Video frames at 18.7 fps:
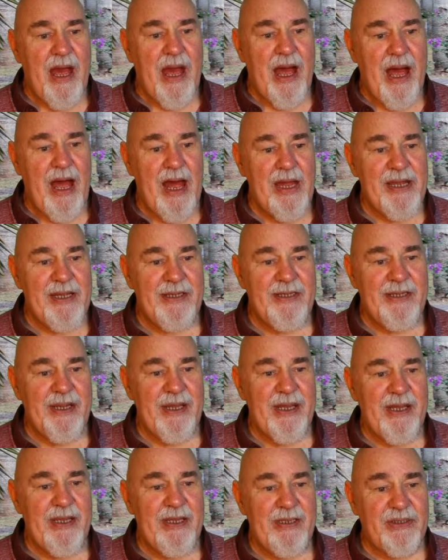And
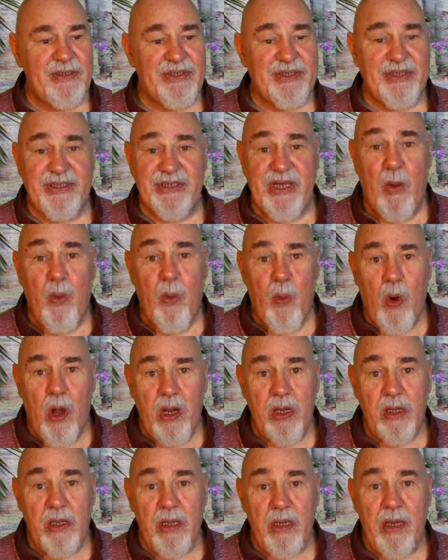there's
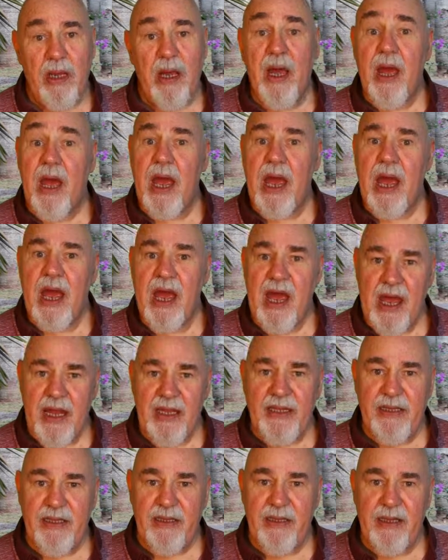someone
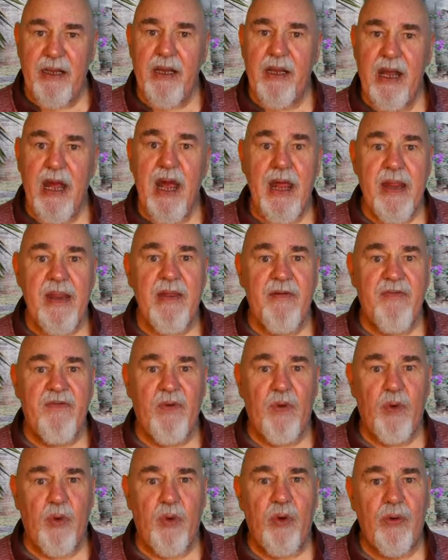hidden in the
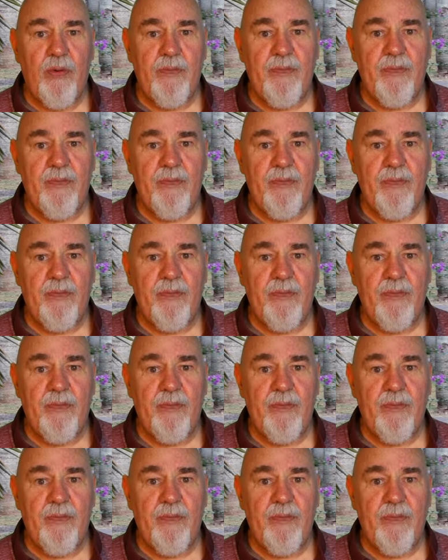photo,